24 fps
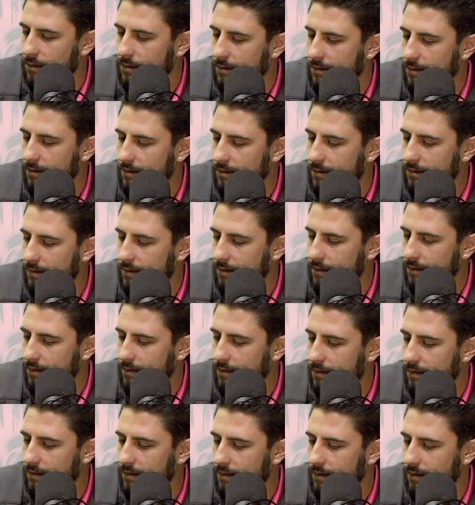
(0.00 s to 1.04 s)

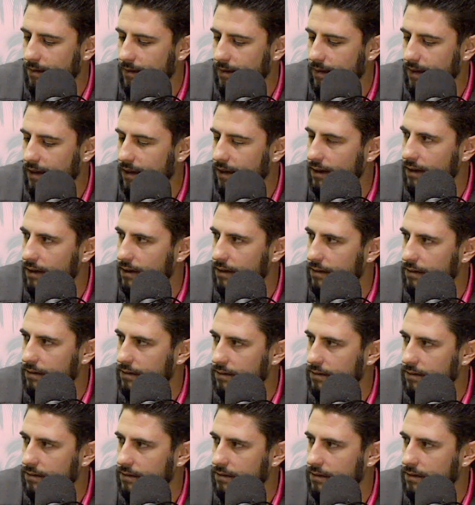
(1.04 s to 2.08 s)

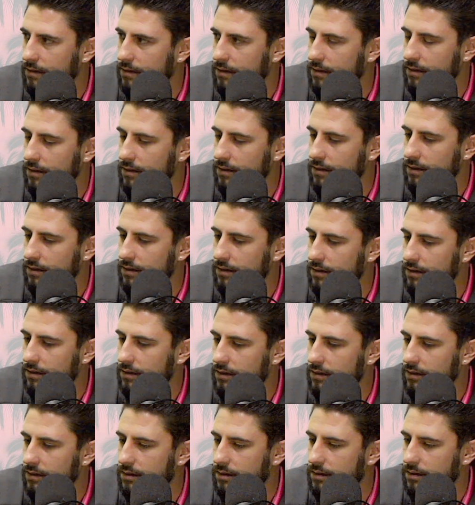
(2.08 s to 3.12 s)

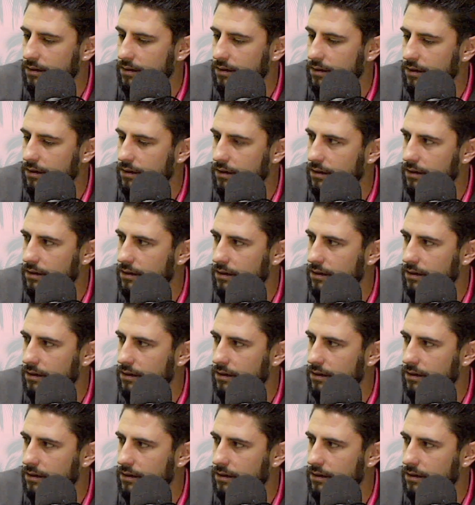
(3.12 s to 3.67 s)
The person shown says nothing.